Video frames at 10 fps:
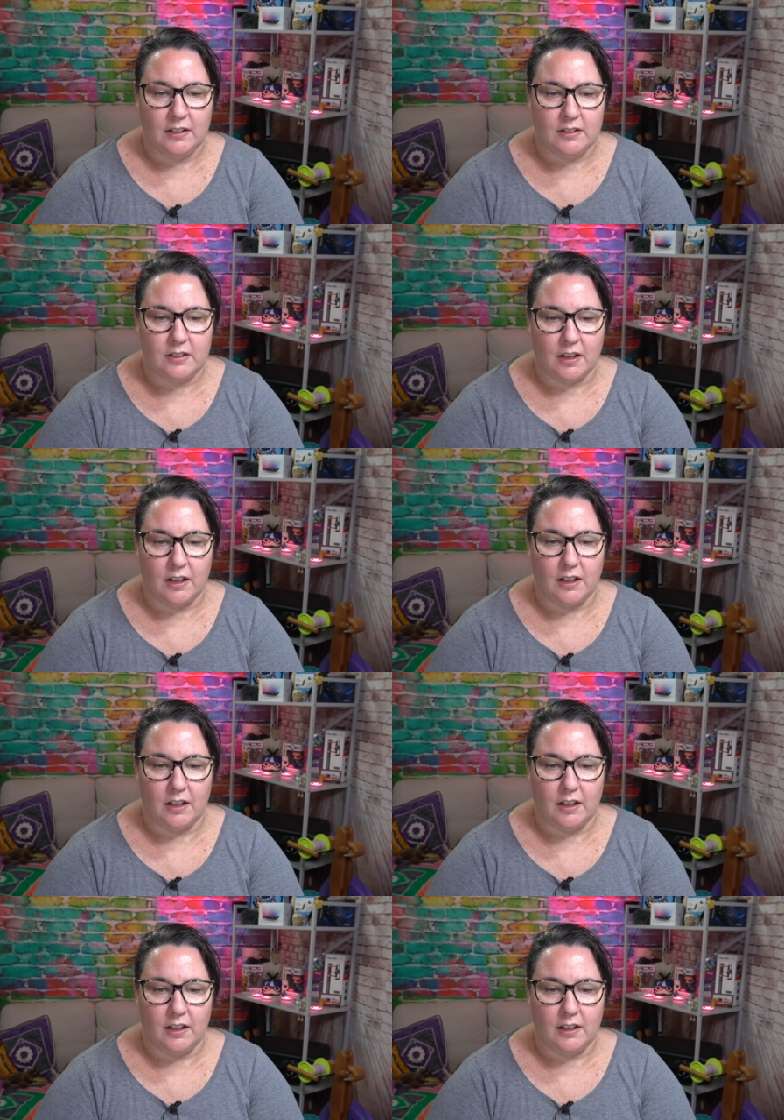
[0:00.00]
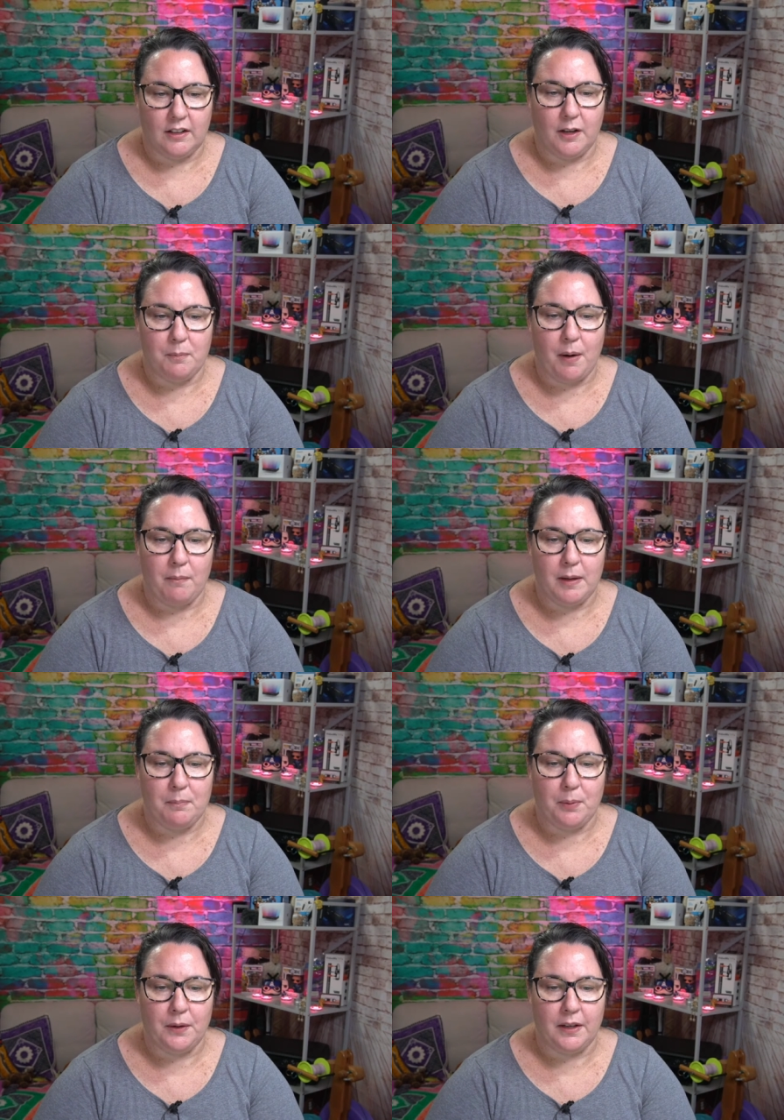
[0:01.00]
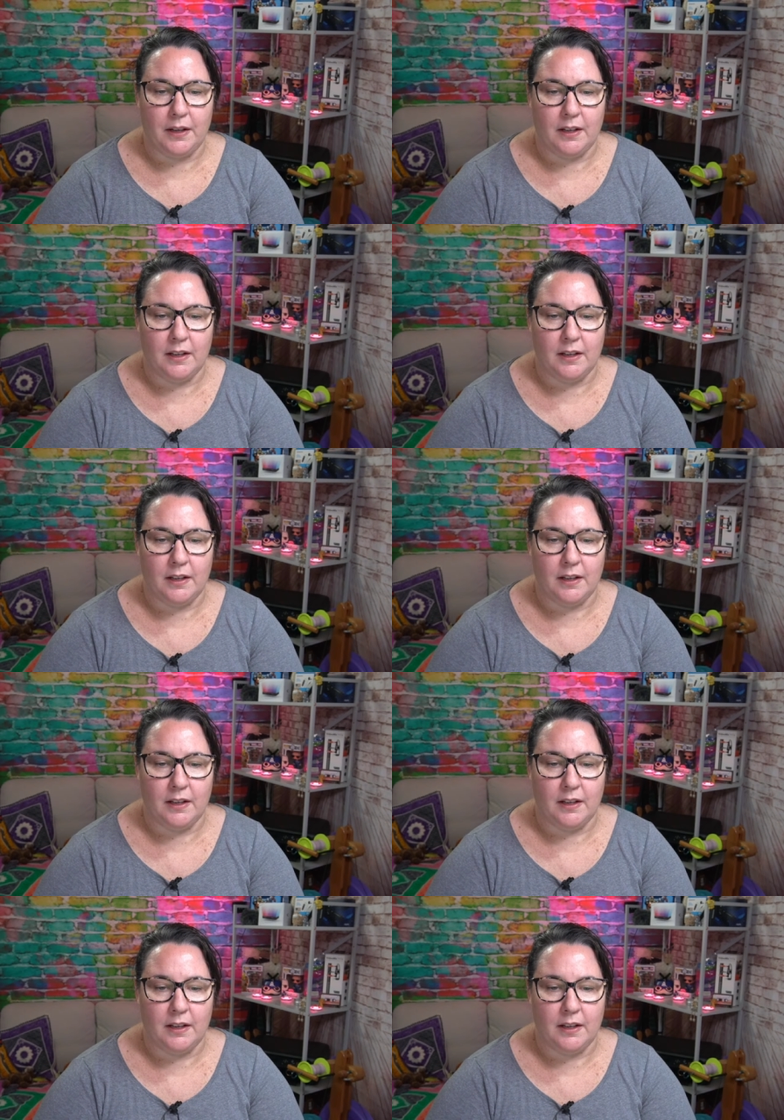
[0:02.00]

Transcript: So you could probably put